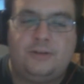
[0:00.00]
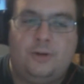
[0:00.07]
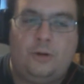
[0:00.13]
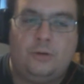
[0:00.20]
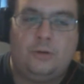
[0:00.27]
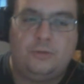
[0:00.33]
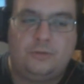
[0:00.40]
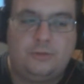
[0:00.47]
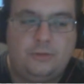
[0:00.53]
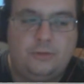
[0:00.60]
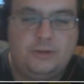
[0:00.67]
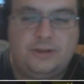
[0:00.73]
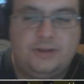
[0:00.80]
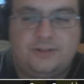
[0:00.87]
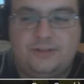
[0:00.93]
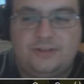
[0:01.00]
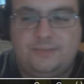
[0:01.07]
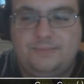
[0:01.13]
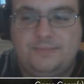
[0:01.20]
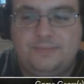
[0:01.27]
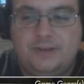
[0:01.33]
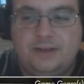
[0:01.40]
Plus
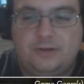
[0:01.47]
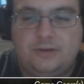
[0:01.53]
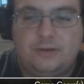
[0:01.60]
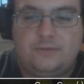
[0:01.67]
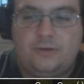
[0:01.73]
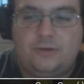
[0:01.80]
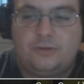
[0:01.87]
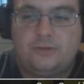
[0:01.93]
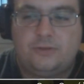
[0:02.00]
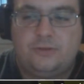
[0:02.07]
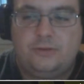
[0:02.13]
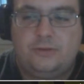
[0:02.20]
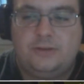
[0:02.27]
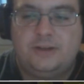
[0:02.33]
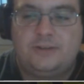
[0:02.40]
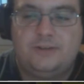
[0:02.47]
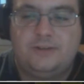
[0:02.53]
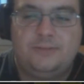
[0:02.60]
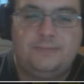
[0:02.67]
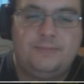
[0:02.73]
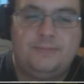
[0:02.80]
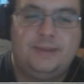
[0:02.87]
auto-scrollers. A lot of
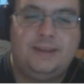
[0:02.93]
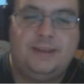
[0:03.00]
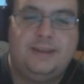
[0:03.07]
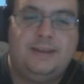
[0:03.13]
auto-scrollers.